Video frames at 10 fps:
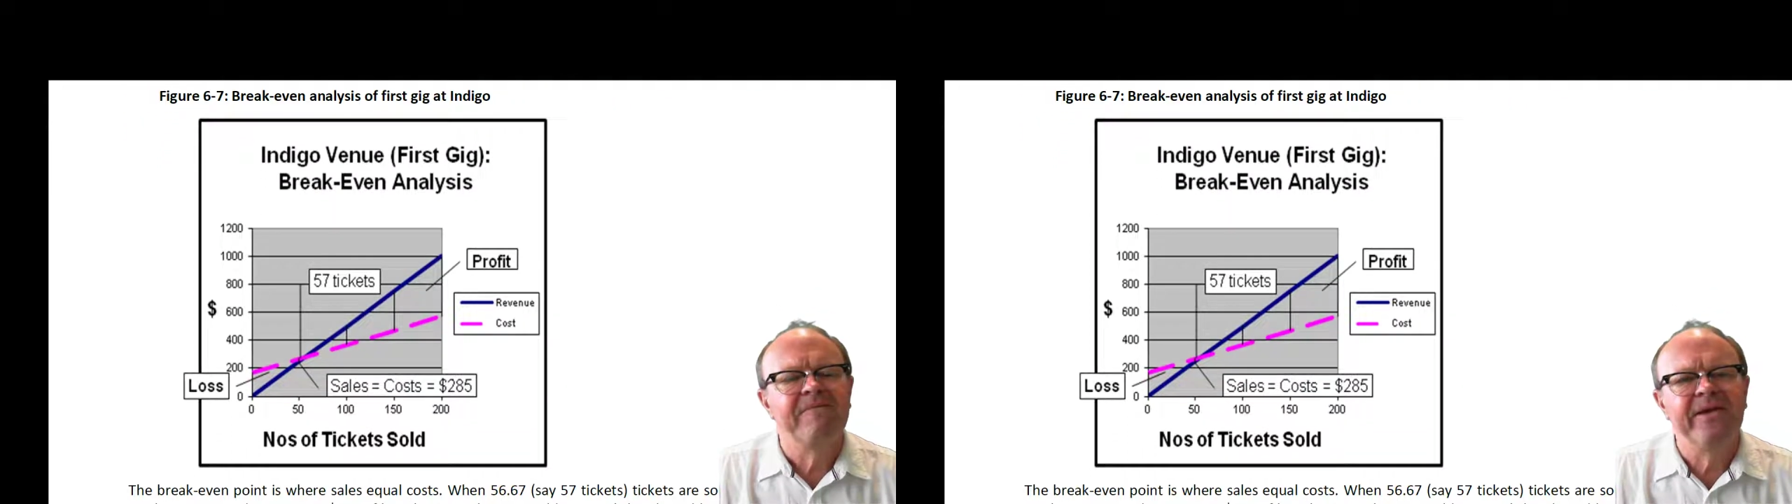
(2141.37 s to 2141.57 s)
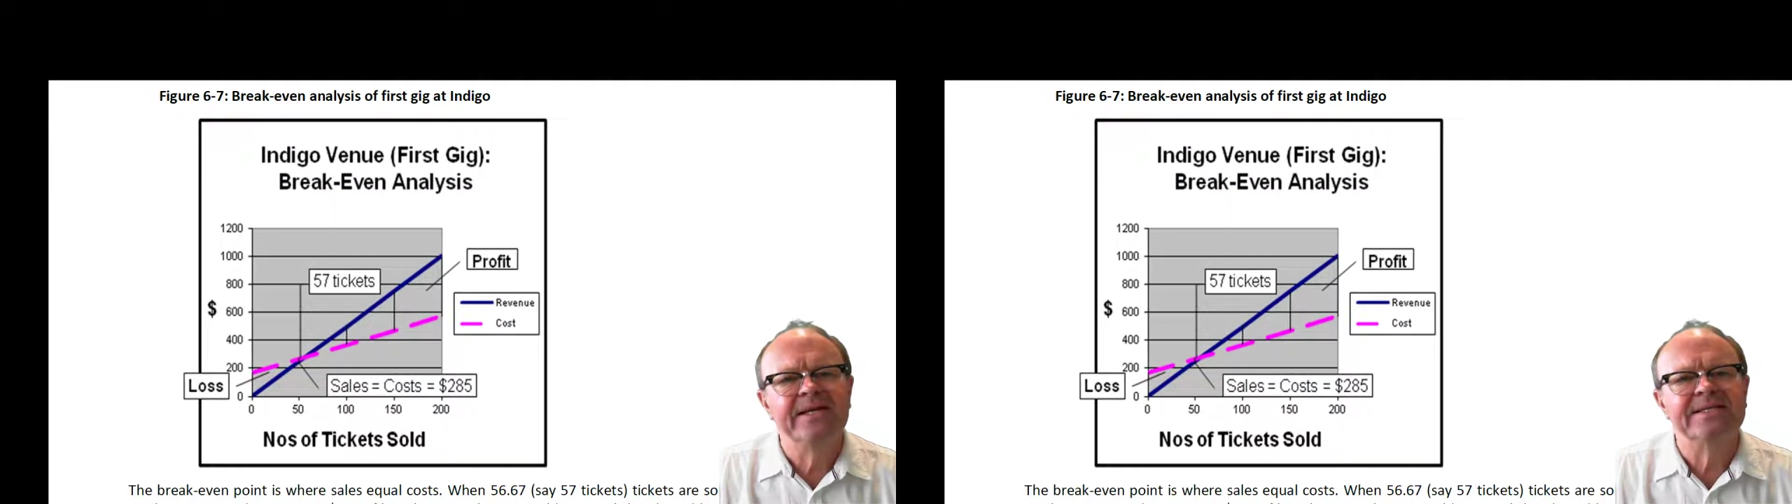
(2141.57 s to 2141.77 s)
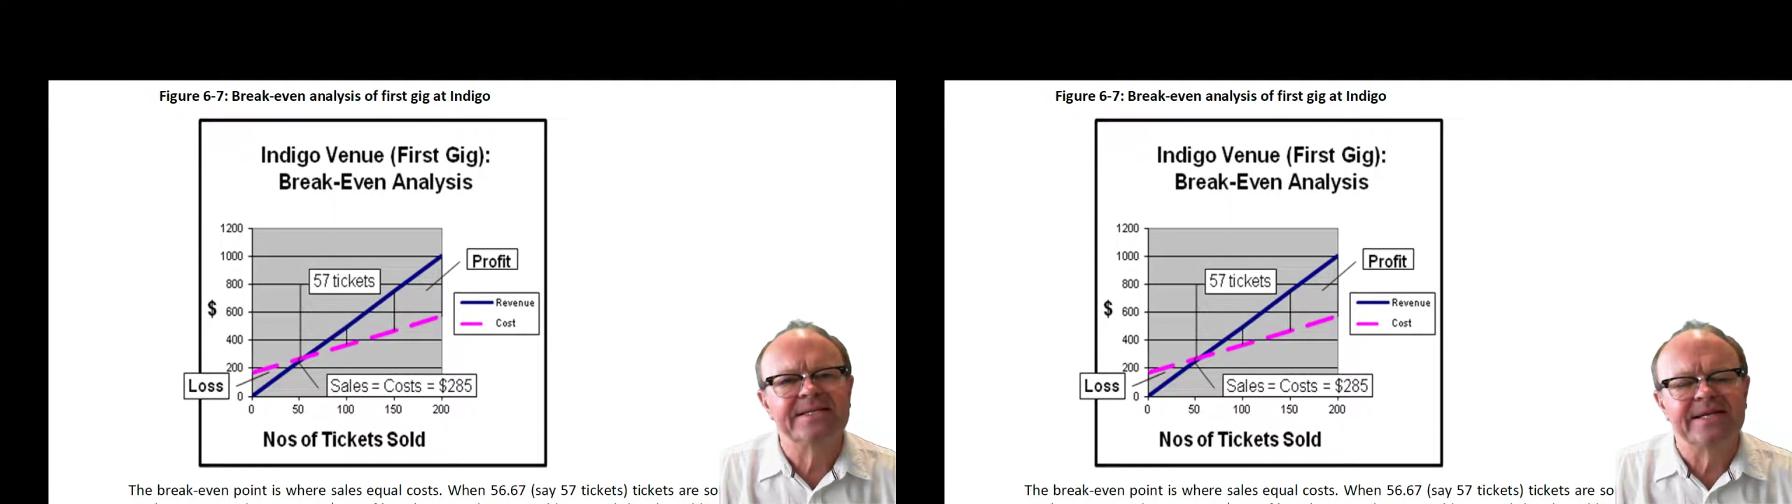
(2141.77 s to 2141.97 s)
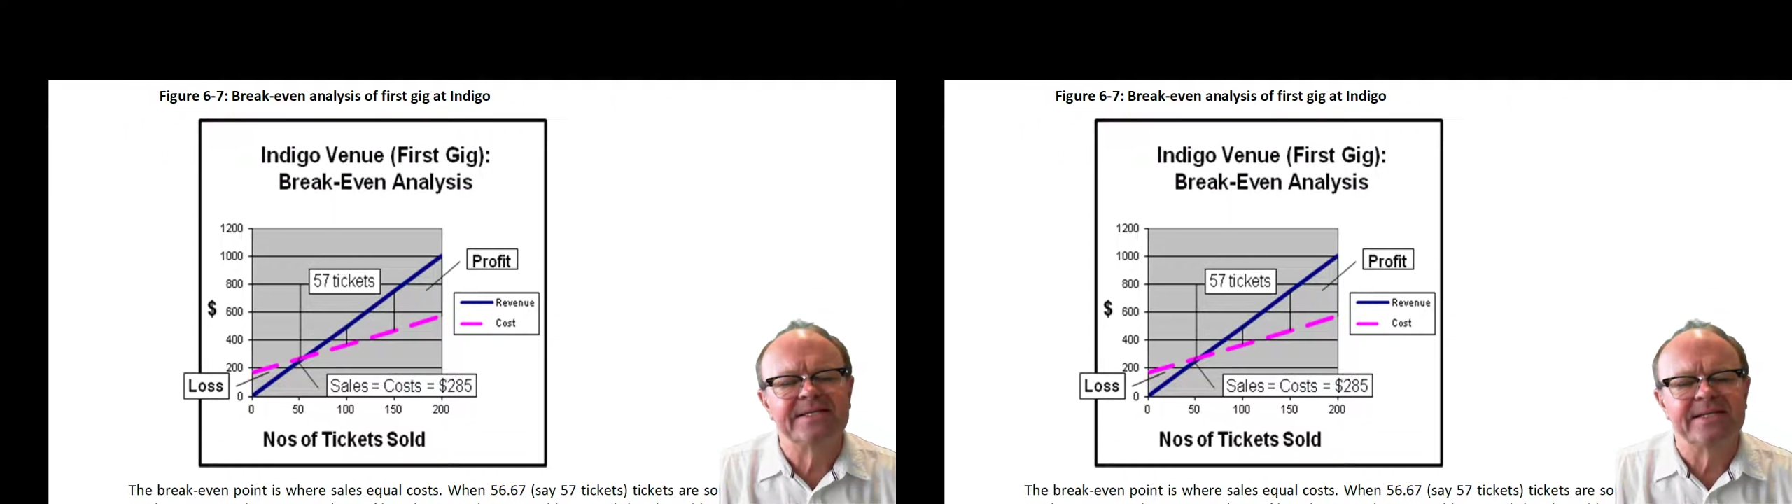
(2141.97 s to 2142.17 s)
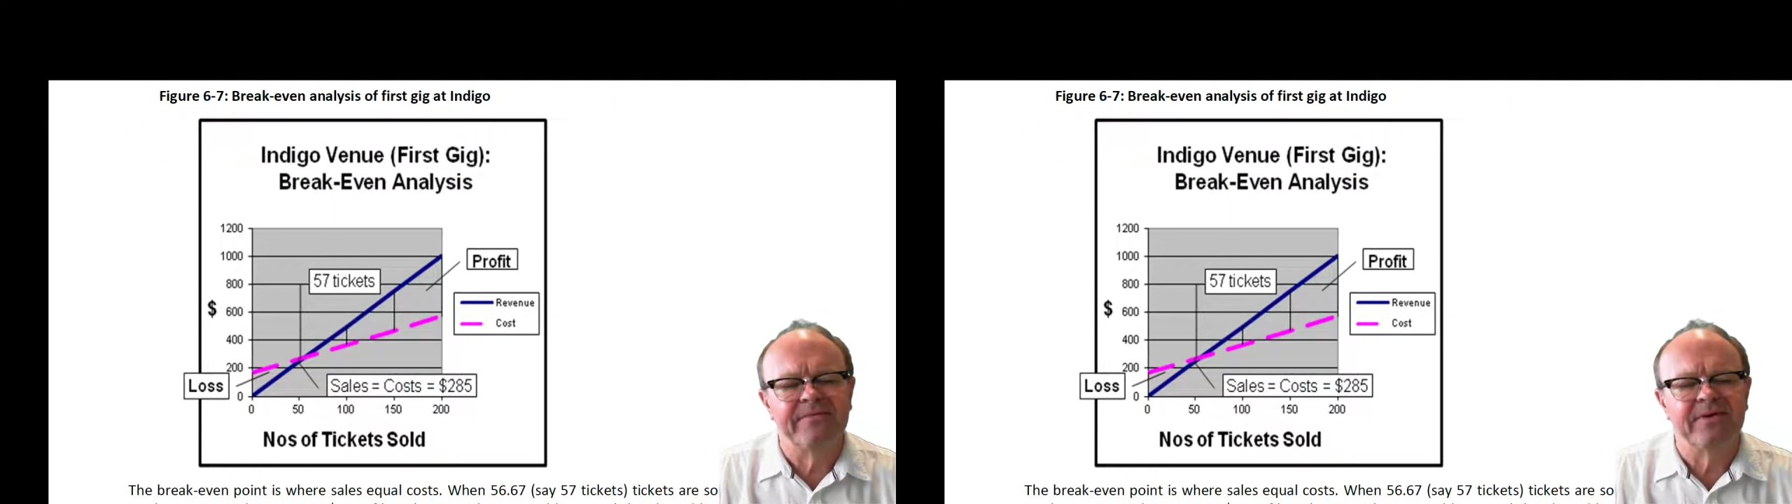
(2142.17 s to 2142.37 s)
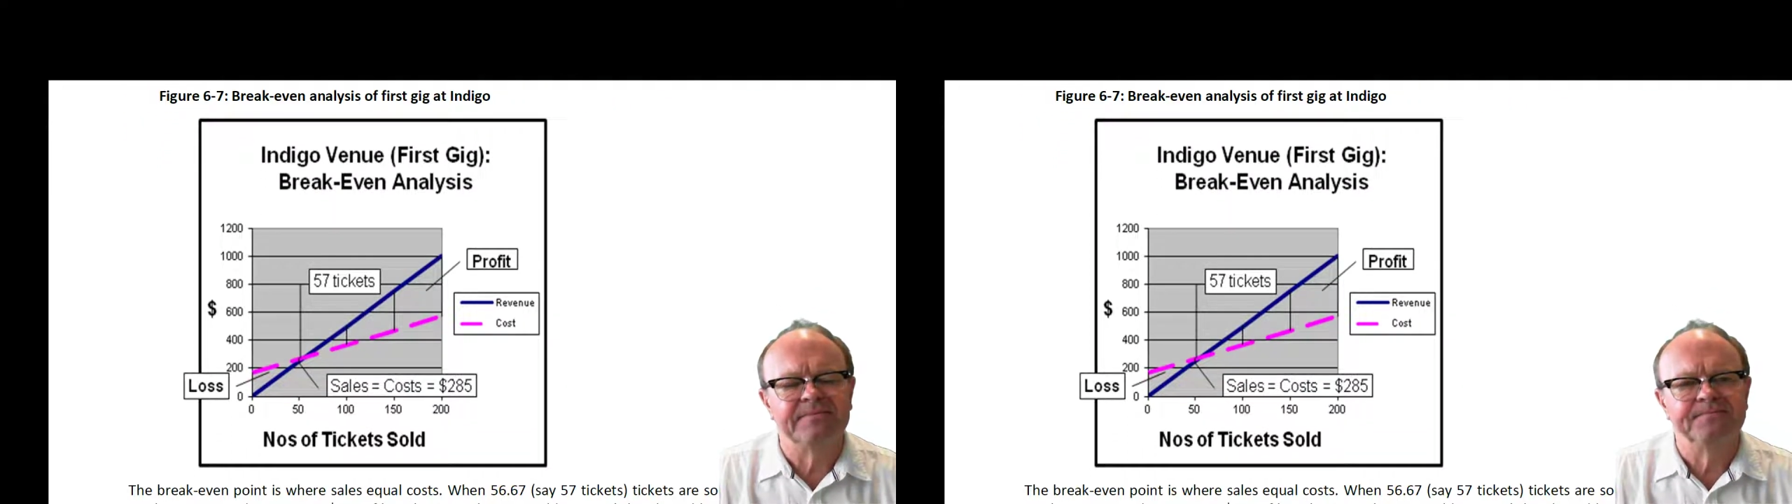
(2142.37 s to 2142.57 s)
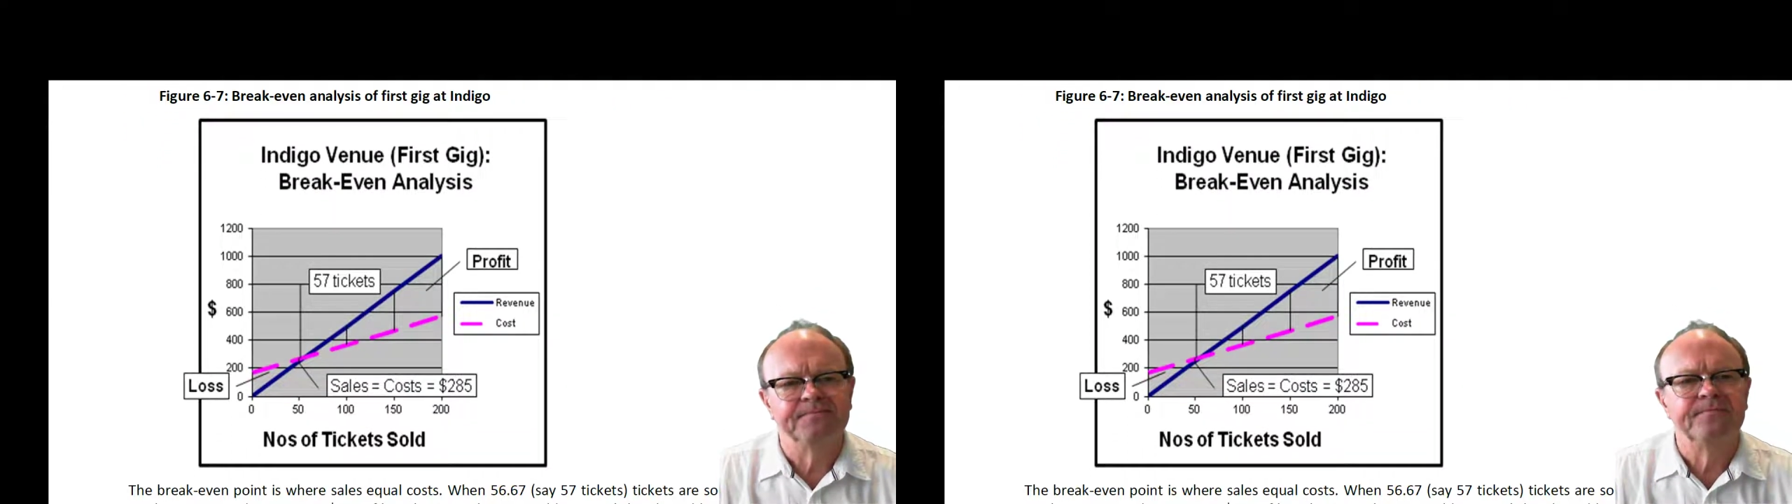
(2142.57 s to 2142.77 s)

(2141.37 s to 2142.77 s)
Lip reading: Figure 6.7,